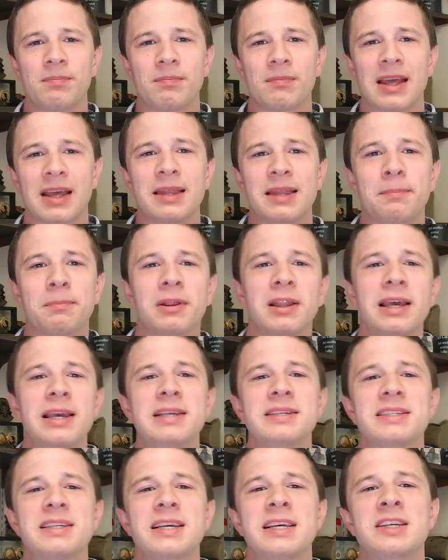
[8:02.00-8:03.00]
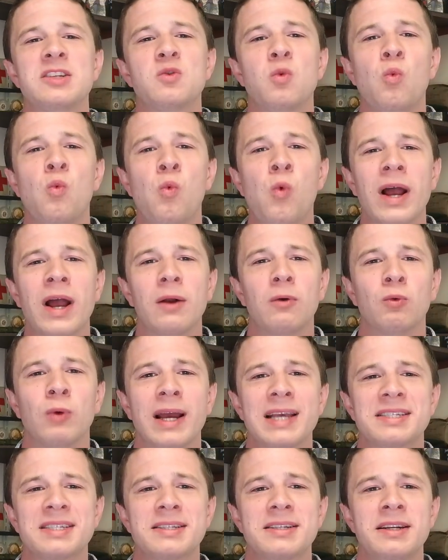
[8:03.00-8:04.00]
And the place is
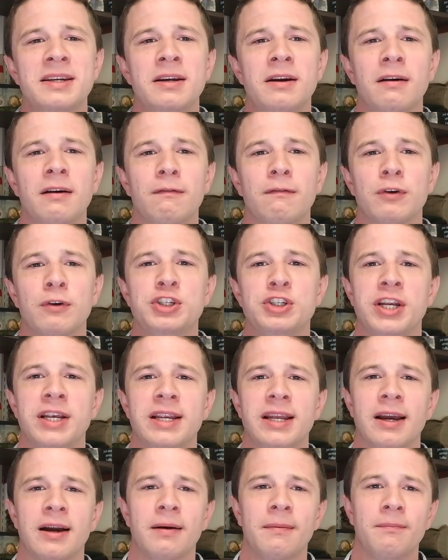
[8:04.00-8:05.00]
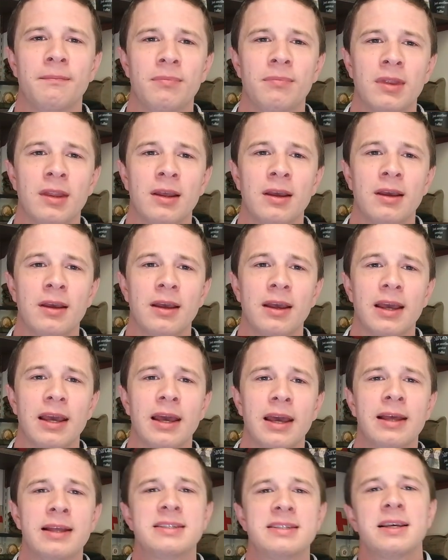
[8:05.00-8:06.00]
Reston, Virginia.
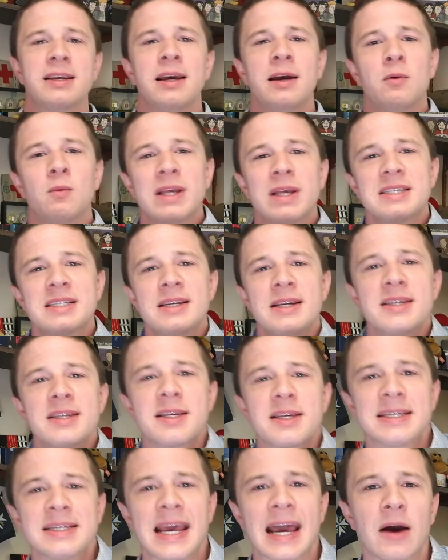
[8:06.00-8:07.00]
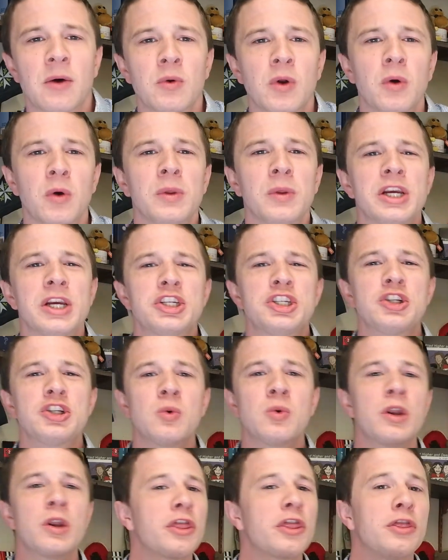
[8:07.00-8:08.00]
Reston is a town only a
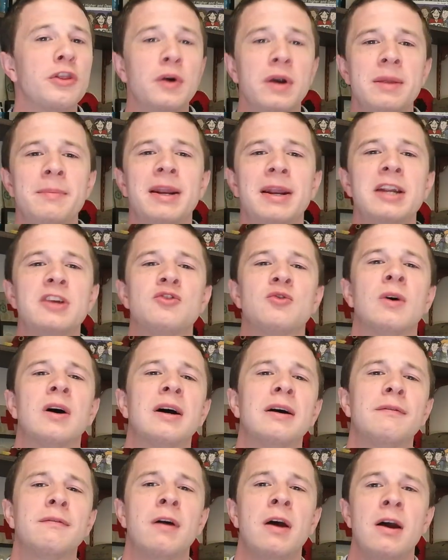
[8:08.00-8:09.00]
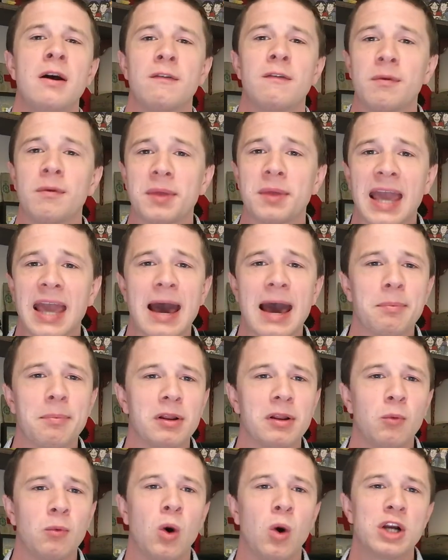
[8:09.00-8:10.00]
short 30-minute drive from the
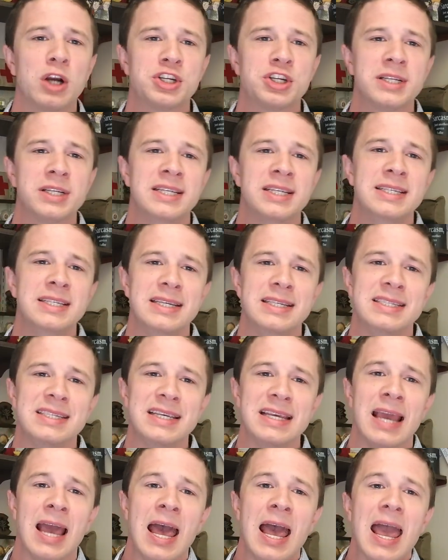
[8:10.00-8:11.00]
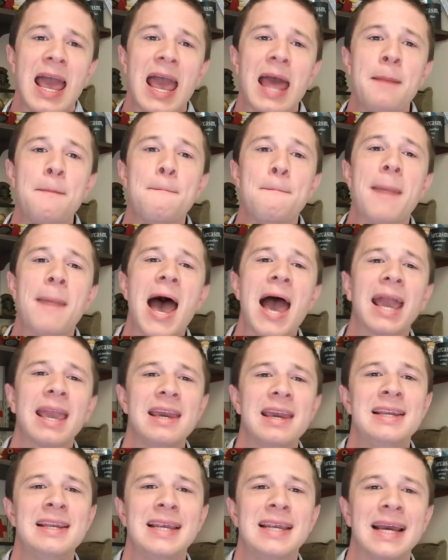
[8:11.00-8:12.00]
capital of Washington, D.C. And back
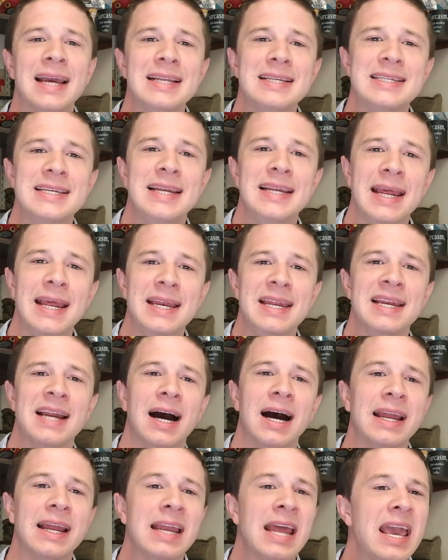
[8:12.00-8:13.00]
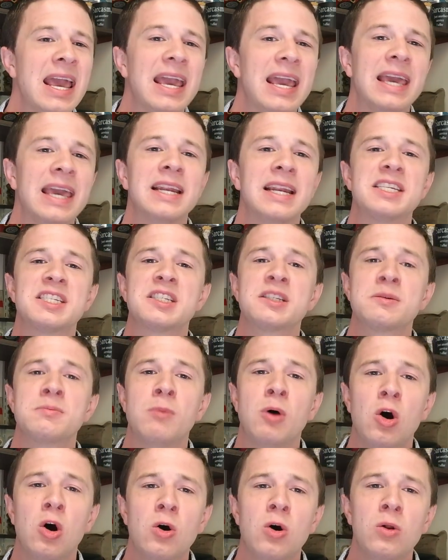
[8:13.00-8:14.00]
in 1989, in a
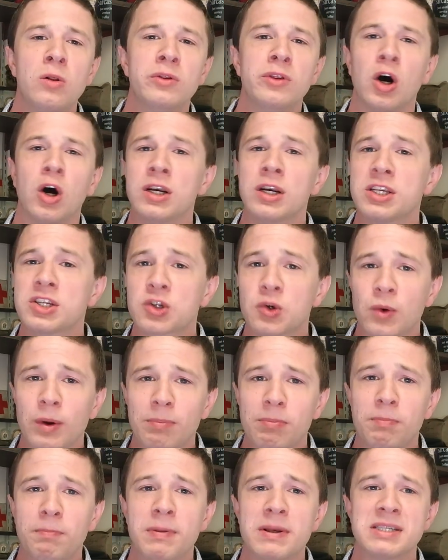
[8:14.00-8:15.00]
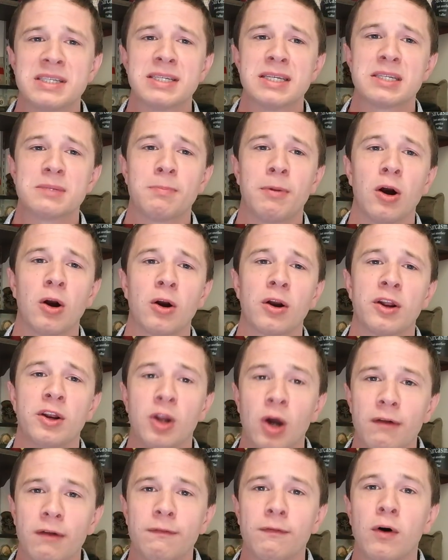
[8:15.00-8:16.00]
small, nondescript business park
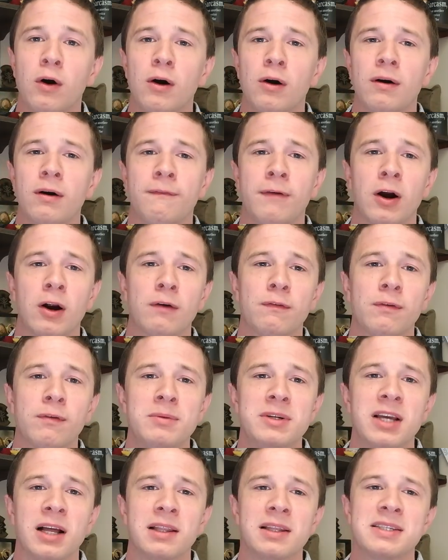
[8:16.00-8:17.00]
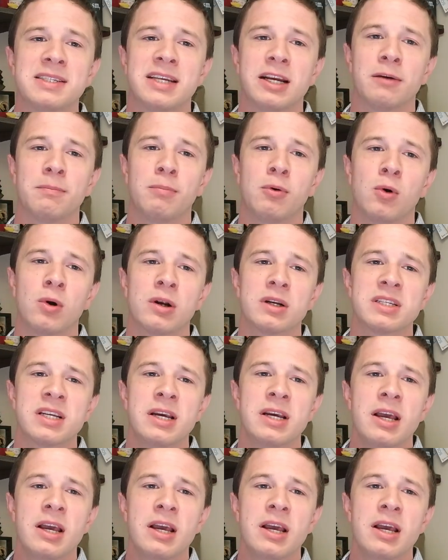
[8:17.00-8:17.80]
not far from Dallas Airport,